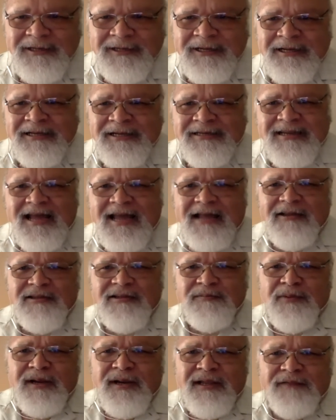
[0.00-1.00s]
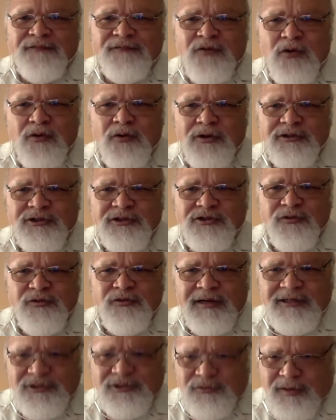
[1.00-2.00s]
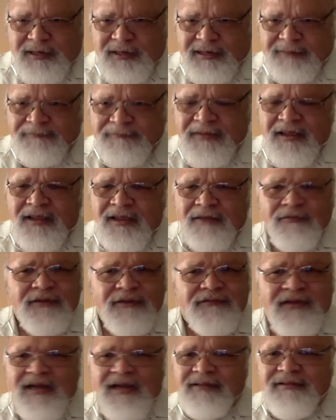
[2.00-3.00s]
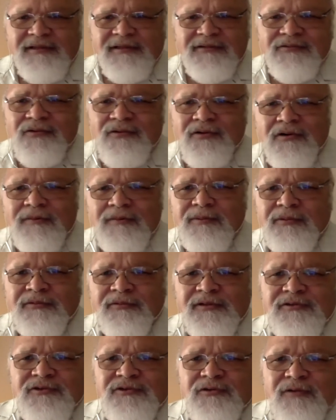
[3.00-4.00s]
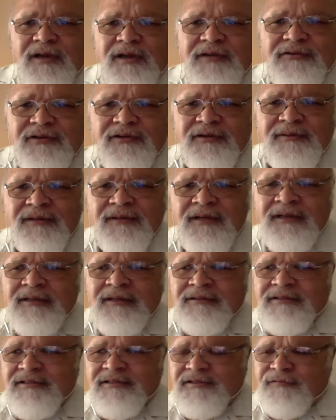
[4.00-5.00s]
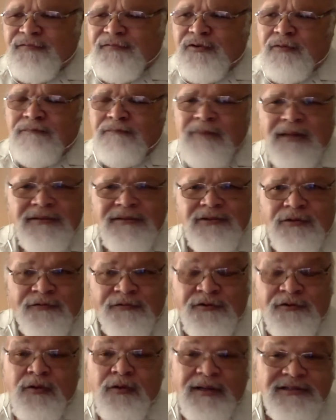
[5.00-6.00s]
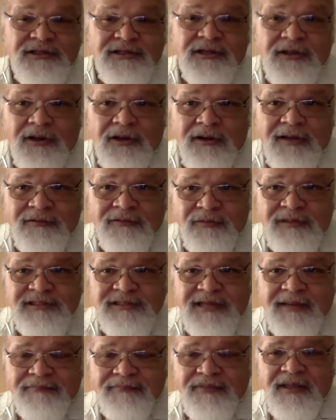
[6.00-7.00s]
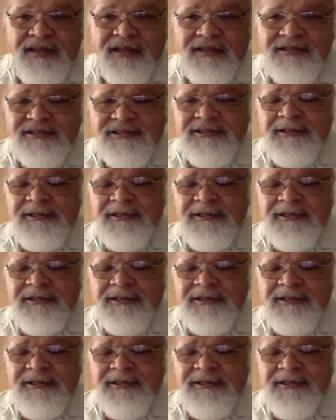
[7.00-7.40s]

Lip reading: Now let's bring it forward to 2020. We've got this horrible situation just a few weeks ago as we tape this,